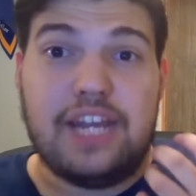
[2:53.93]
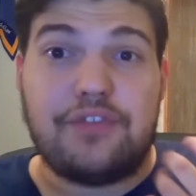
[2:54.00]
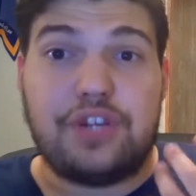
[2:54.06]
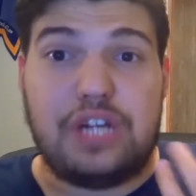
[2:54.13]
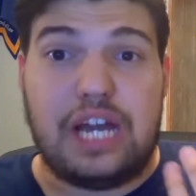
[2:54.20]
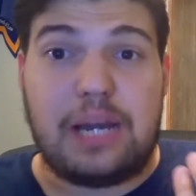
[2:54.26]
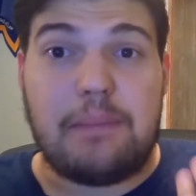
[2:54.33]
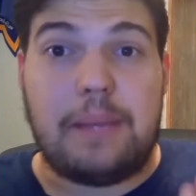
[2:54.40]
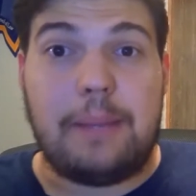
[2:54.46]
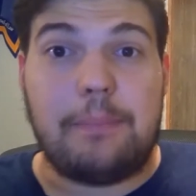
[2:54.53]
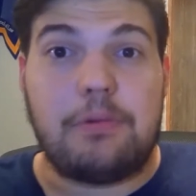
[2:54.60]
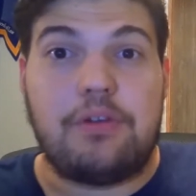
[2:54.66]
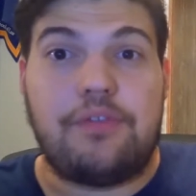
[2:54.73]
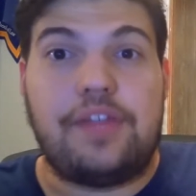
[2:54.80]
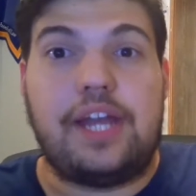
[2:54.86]
And if you're not a
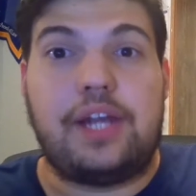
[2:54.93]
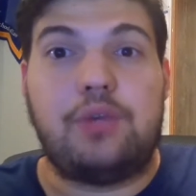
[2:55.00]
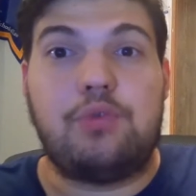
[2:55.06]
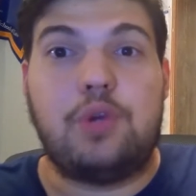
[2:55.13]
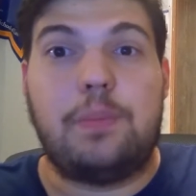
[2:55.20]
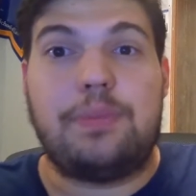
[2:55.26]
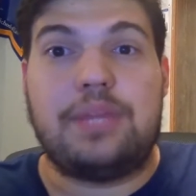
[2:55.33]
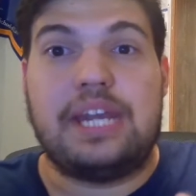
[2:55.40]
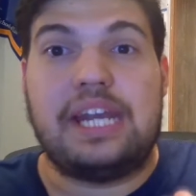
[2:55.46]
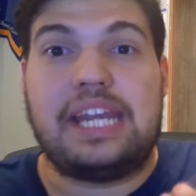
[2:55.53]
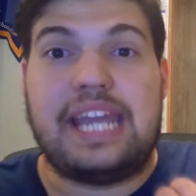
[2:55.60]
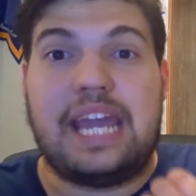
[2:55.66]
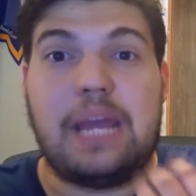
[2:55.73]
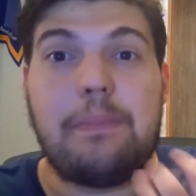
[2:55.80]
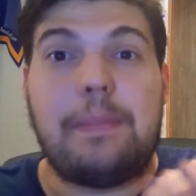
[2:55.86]
member of that group,
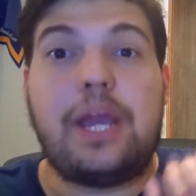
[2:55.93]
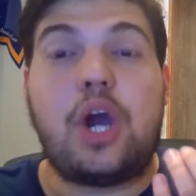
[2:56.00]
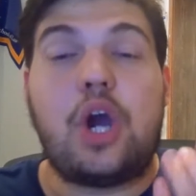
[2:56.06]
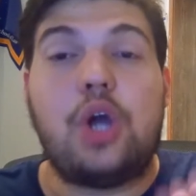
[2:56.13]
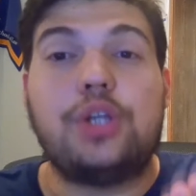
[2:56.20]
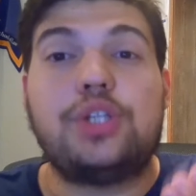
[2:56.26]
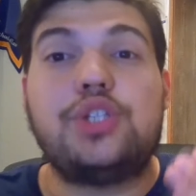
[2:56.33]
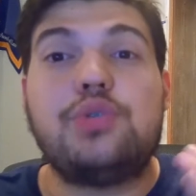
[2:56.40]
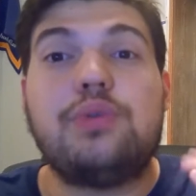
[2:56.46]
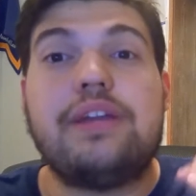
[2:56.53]
then it can be hard